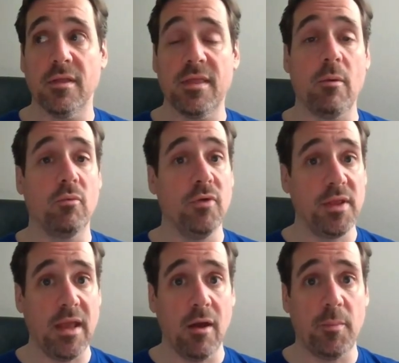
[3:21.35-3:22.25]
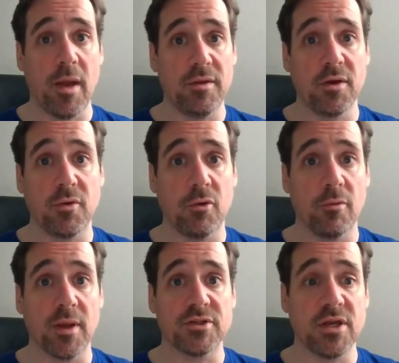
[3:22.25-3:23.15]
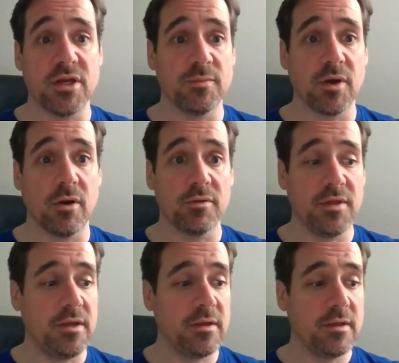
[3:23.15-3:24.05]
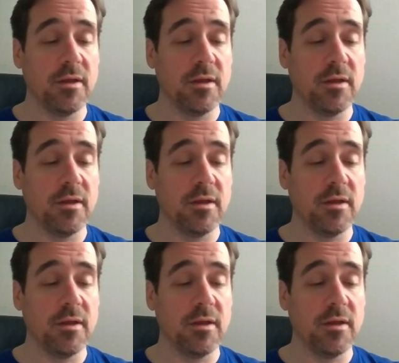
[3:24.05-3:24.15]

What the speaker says: That will really help out young quarterback J.J. McCarthy.